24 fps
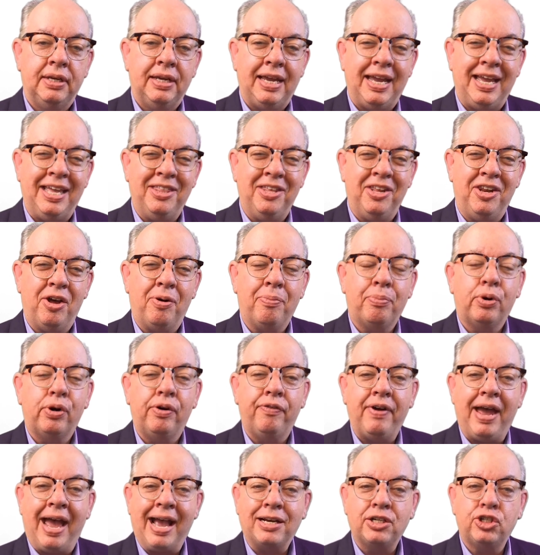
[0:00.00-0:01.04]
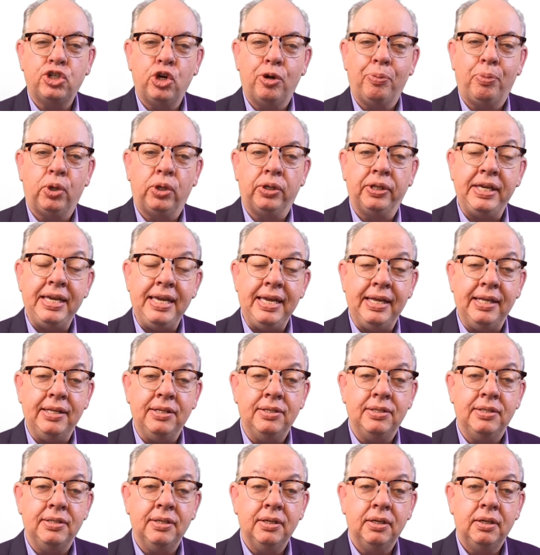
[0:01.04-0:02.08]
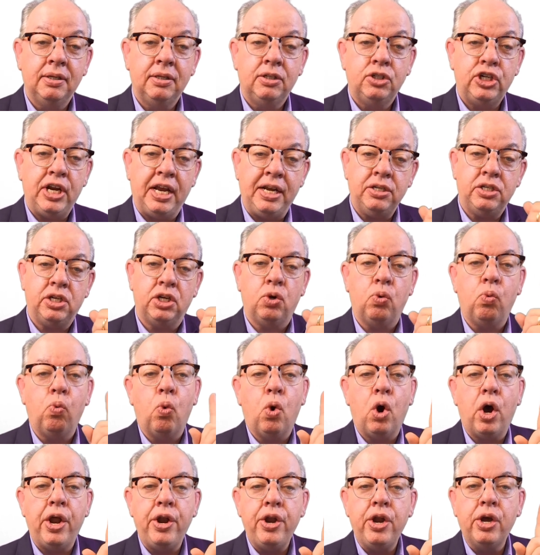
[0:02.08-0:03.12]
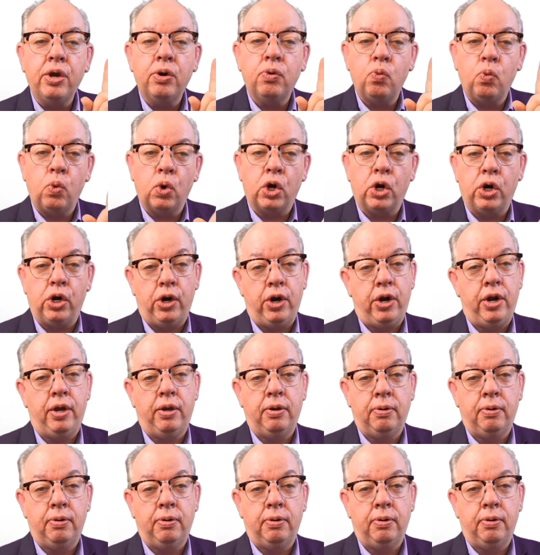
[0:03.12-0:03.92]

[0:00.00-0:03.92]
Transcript: in the number of actionable leads changing one word.